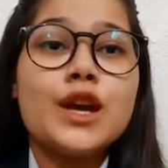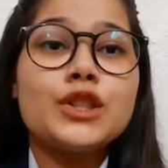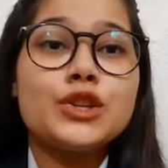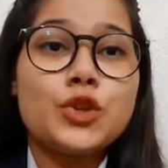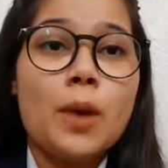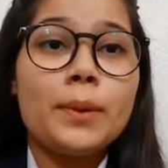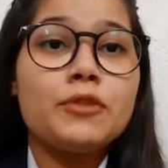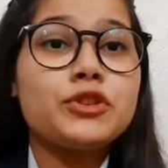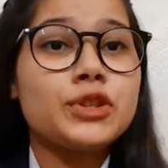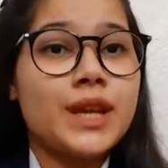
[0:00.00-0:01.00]
The topic
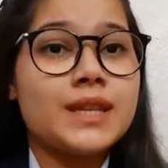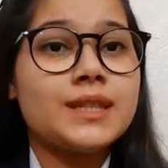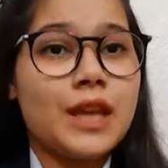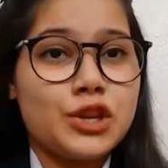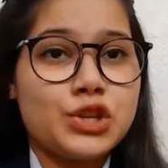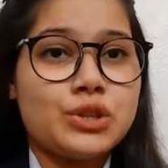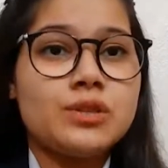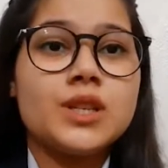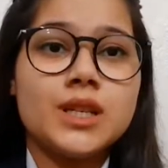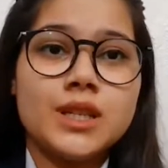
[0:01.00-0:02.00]
for today's
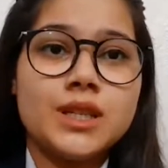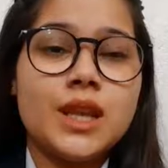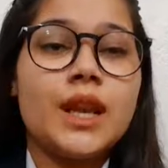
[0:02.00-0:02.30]
session is